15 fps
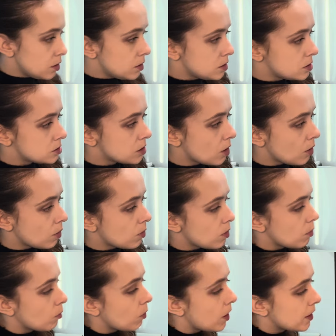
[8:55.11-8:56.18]
So
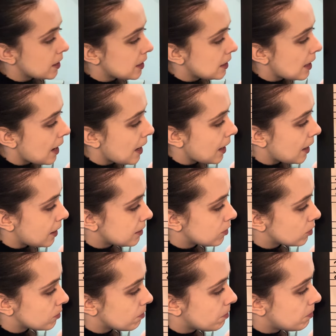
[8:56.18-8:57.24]
1 and,
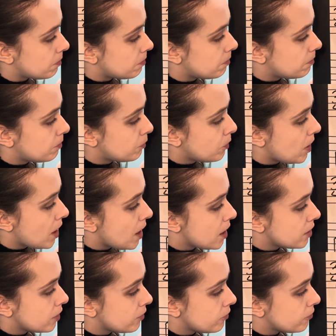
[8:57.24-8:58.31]
or
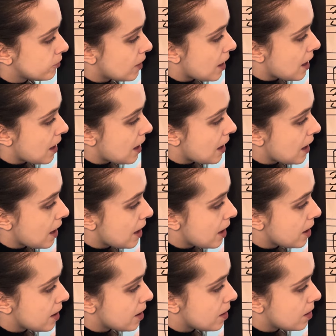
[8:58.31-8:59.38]
butterfly.